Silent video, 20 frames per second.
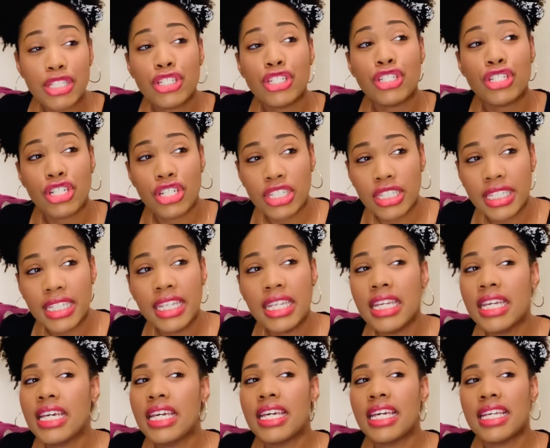surely
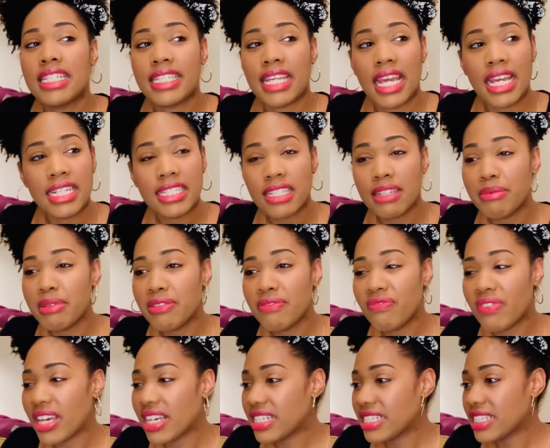his hand's gonna be
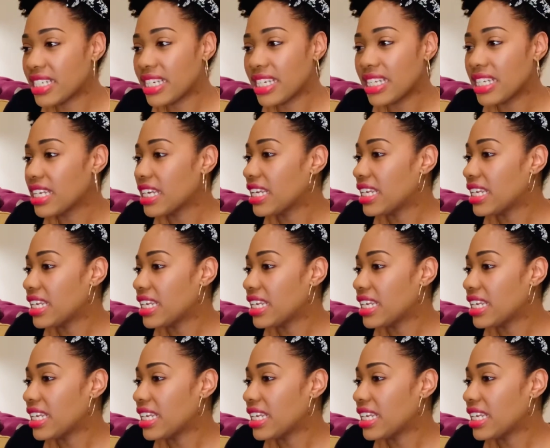infected.